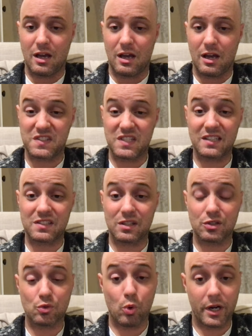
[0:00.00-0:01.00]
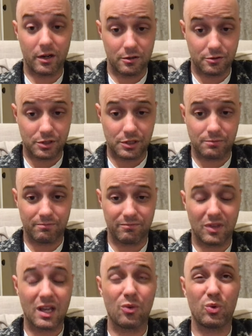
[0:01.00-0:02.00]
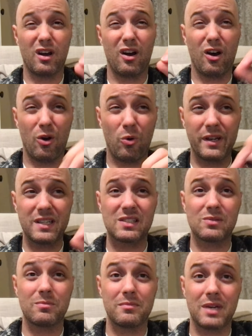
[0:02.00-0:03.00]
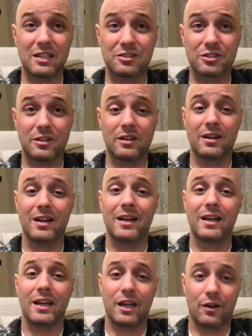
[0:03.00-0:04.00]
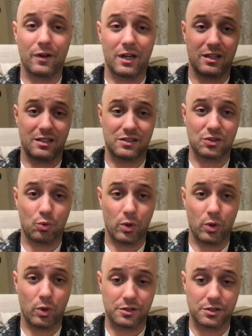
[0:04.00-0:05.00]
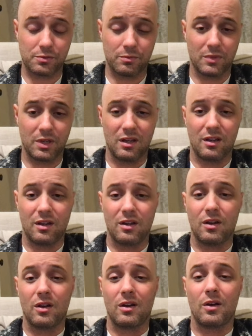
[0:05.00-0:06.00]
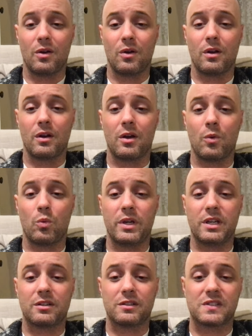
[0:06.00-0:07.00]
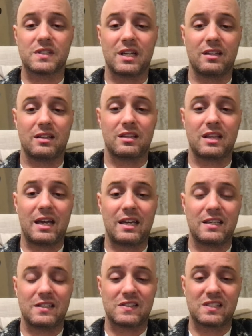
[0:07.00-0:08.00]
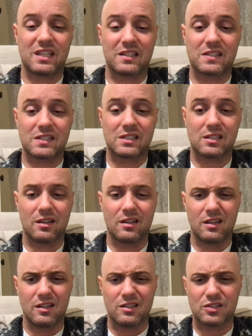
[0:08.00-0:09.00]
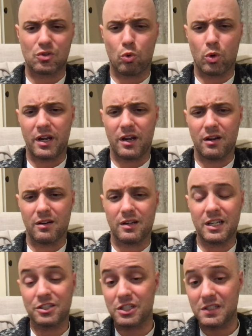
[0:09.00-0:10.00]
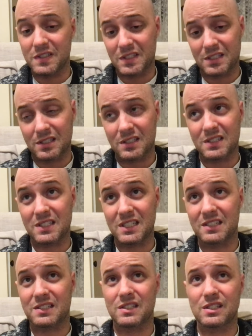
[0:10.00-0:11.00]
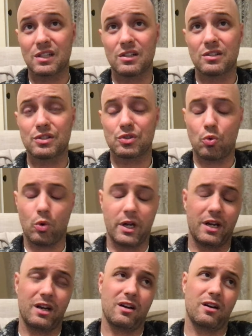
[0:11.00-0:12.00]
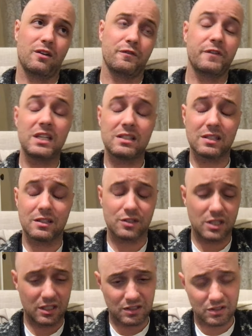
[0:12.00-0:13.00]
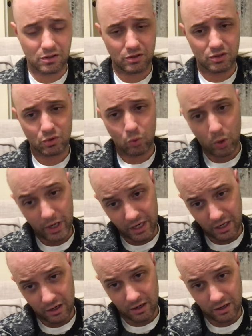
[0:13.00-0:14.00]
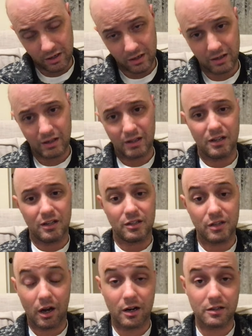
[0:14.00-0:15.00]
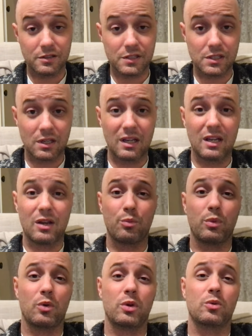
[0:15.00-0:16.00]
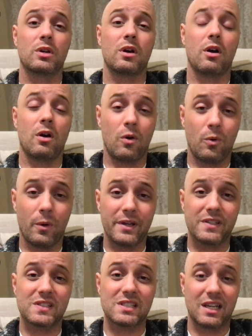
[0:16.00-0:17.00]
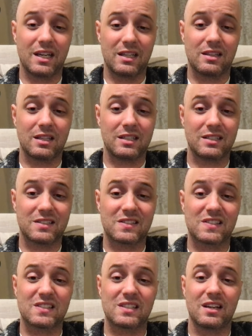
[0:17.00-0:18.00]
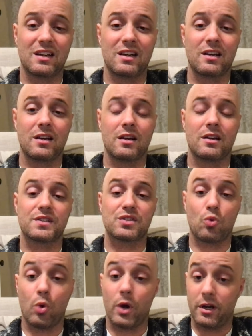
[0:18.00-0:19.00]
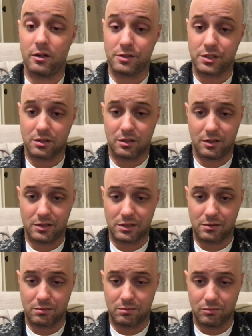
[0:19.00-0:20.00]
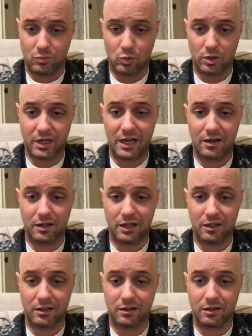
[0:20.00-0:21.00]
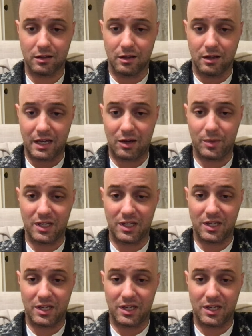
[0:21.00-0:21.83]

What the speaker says: 6 squares. And we always measure area in squares. We could say that that is 6 square inches, 6 square feet, 6 square yards, but we would always say that it's squares, because we're counting how many